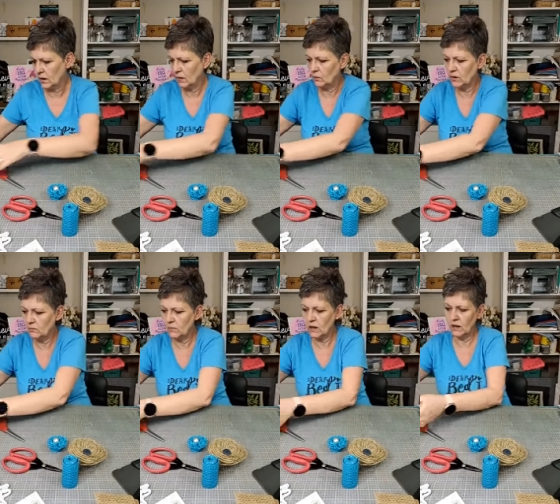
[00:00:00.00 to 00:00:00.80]
And we
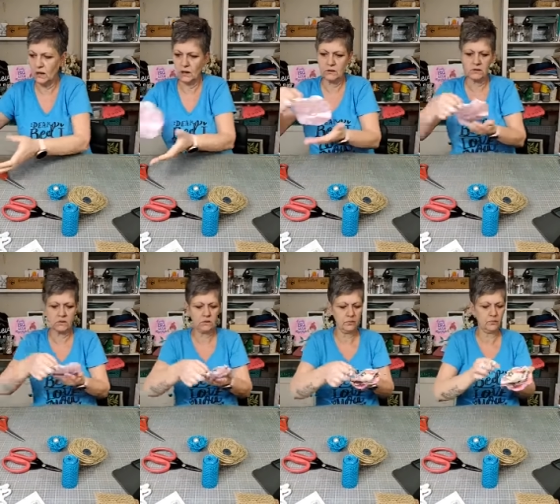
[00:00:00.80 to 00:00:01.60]
made
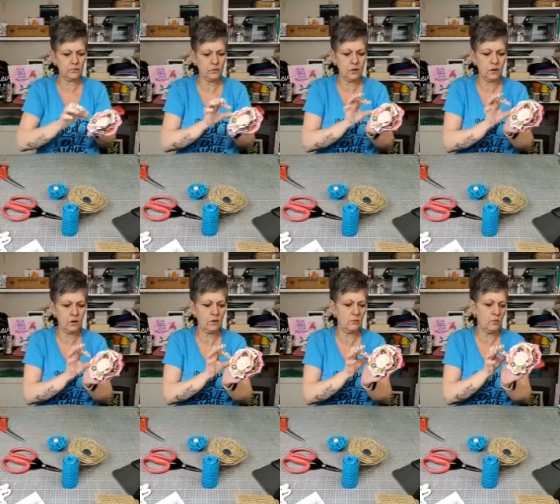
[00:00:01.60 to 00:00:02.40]

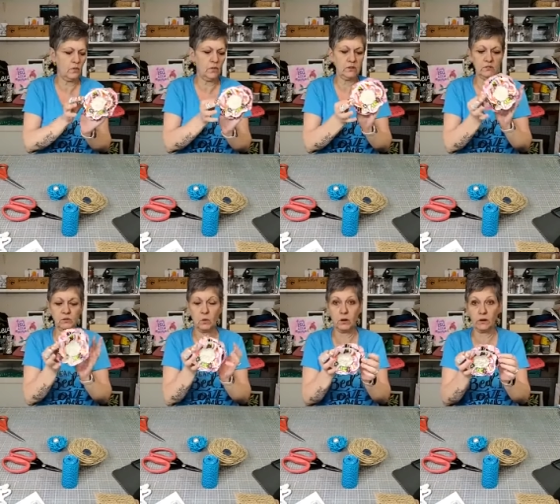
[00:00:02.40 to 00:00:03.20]

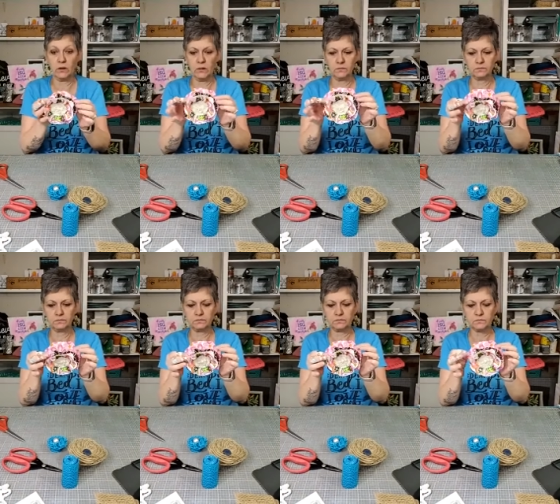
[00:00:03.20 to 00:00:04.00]
this one,
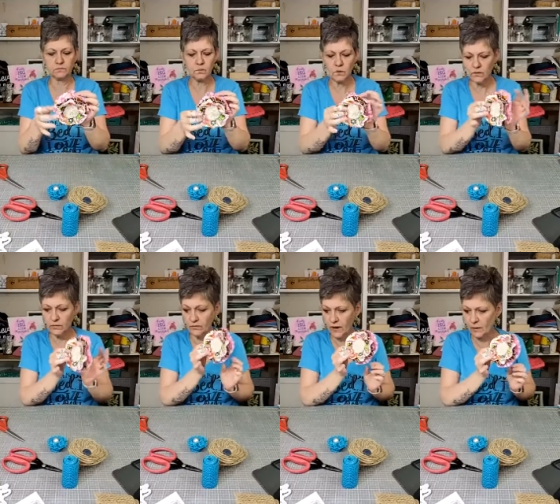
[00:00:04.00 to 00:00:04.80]
the
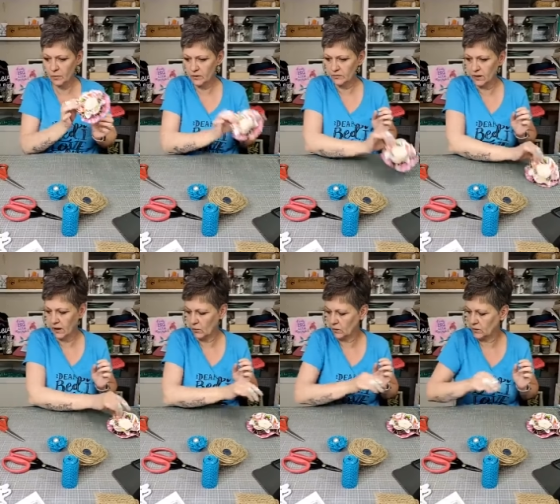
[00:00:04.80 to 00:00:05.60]
fabric
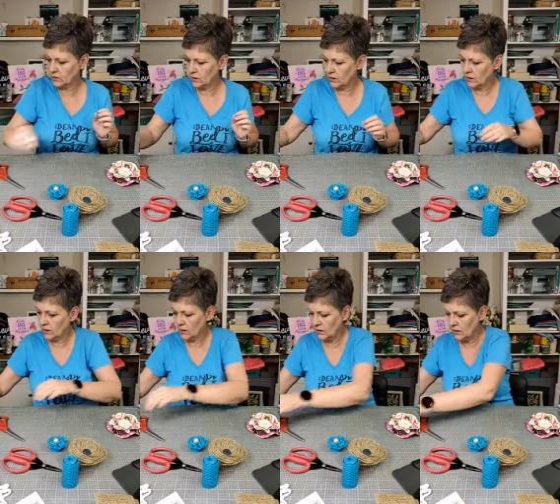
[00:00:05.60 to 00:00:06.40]
flower.
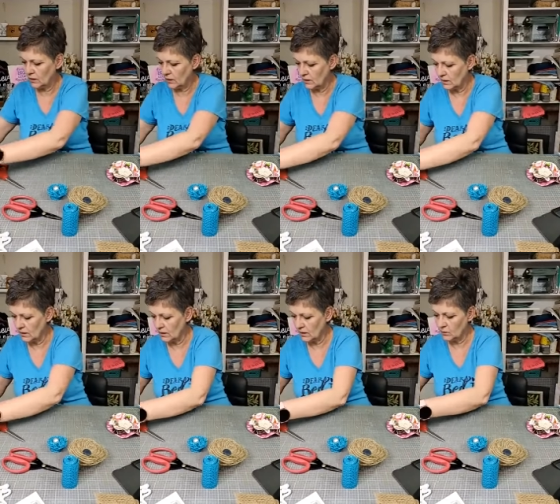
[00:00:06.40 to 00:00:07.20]

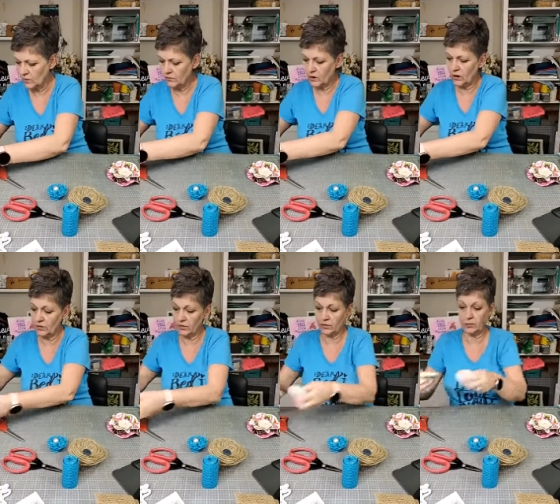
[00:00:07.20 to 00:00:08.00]
We've
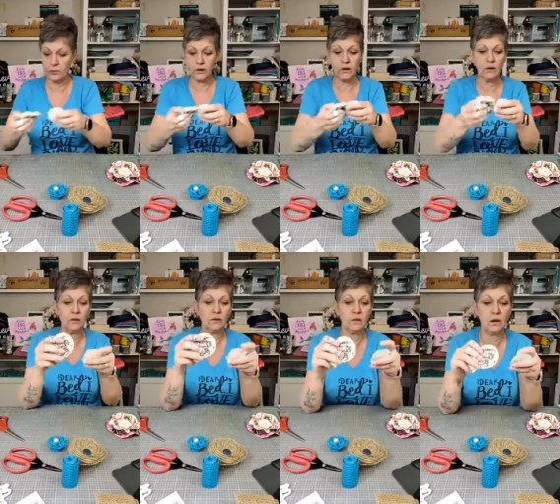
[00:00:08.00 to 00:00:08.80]
got
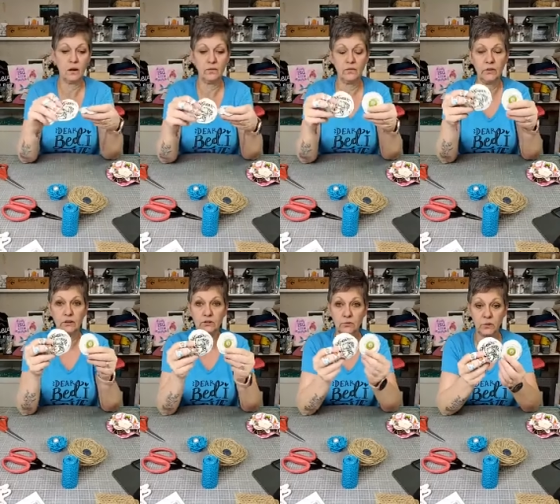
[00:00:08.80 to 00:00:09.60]
3 of
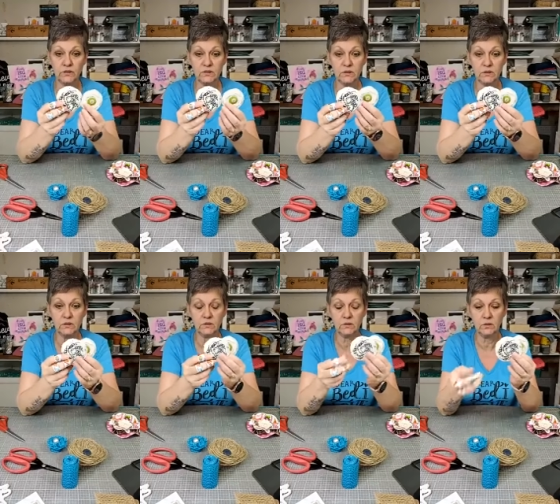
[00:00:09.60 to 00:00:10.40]
the
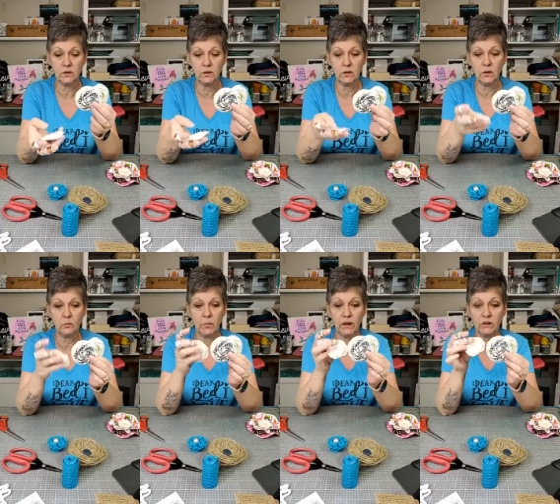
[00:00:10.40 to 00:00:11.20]
twisted
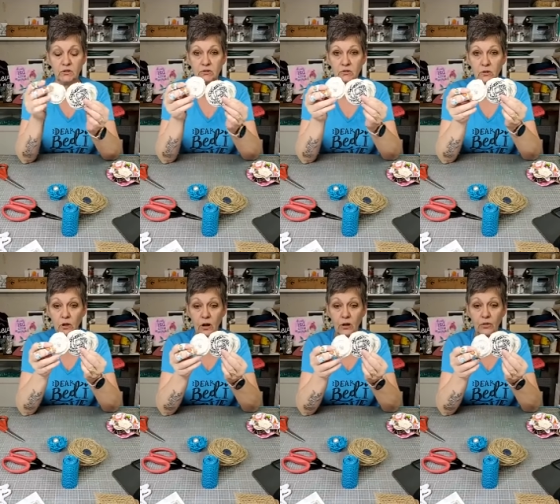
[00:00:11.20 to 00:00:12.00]
painter's
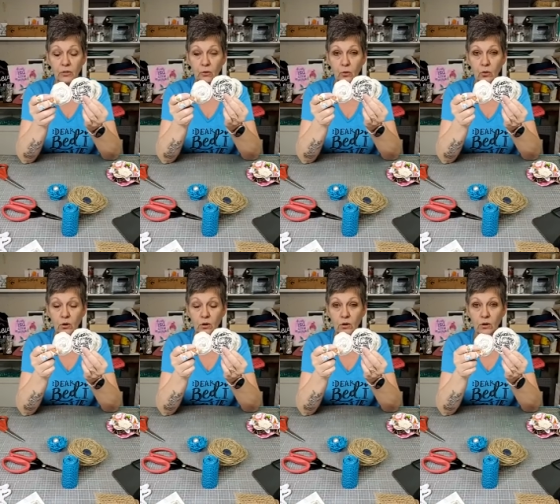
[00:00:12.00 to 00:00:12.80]
cloth
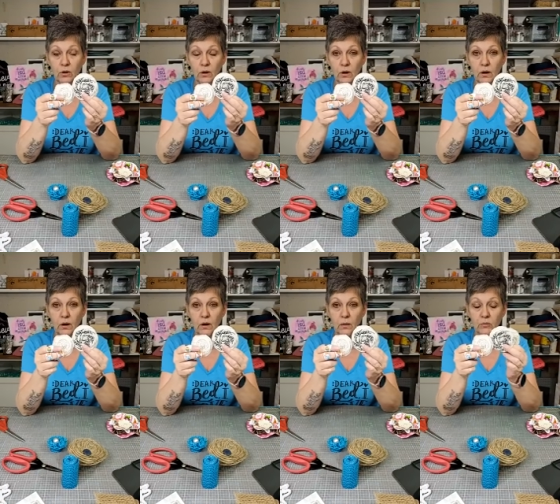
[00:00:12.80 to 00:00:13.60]
or
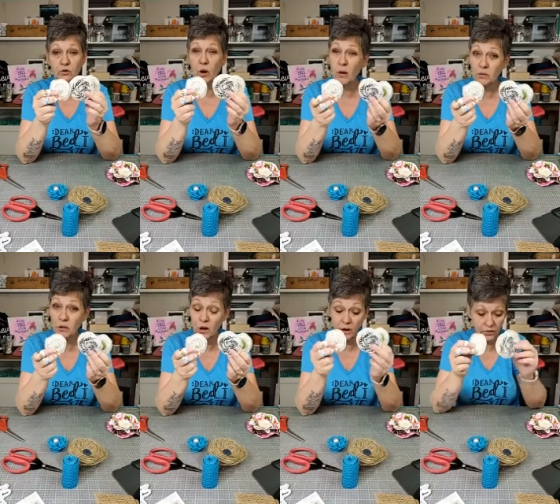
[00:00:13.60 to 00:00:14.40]
drop
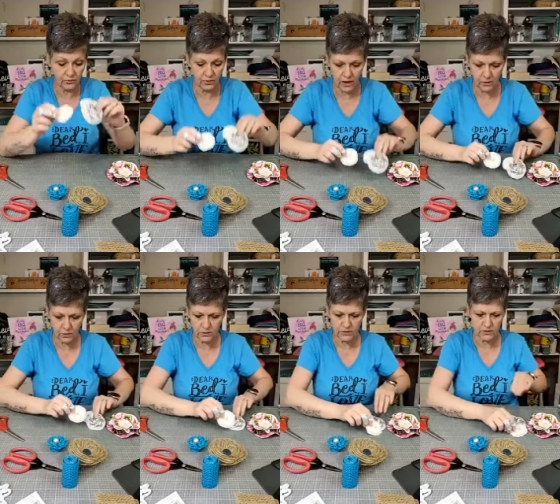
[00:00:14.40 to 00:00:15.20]
cloth
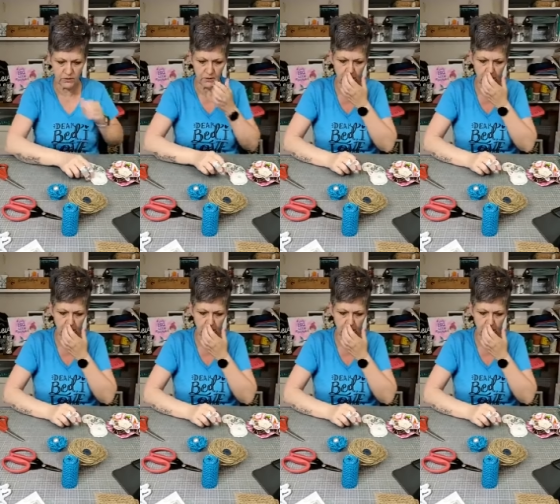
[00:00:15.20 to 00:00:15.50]
flowers.